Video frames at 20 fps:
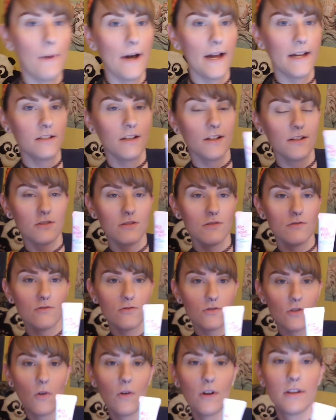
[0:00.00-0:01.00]
by Touch and
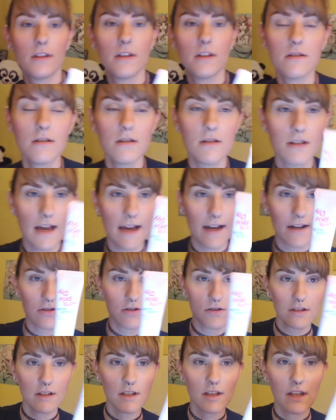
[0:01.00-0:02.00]
Soul, and this is
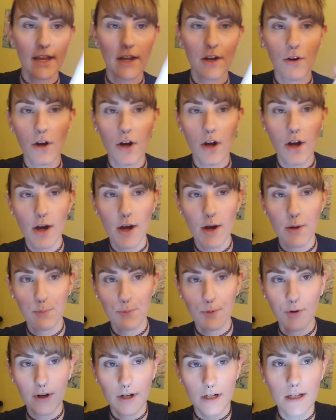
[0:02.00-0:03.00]
actually like
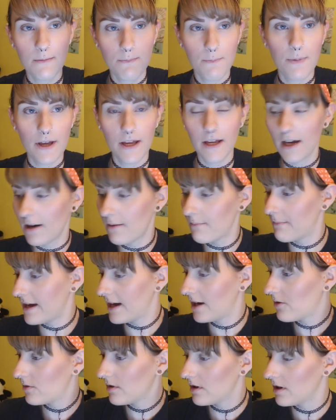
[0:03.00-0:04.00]
pretty big
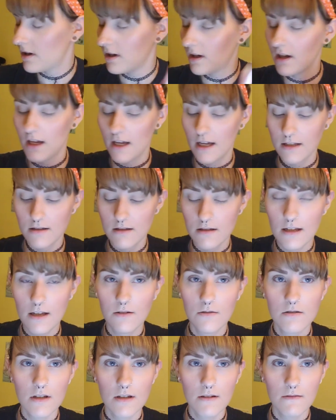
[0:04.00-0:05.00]
amount. It
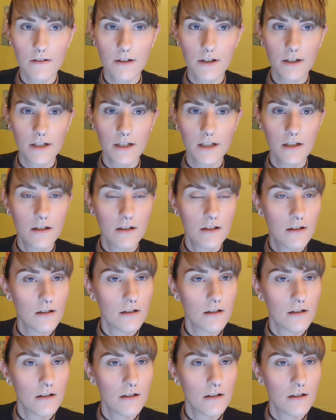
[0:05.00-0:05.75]
sounds like very